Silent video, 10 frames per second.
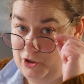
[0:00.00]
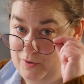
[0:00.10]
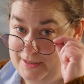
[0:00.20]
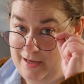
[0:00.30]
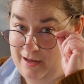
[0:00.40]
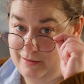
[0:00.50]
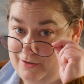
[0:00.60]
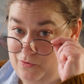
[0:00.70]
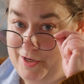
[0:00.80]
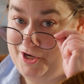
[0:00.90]
the
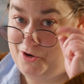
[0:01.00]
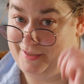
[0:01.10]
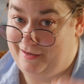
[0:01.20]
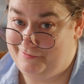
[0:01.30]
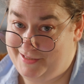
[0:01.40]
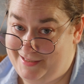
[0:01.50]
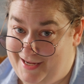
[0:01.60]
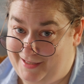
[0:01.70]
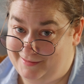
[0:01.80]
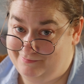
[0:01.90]
croissant we know and love
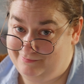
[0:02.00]
today.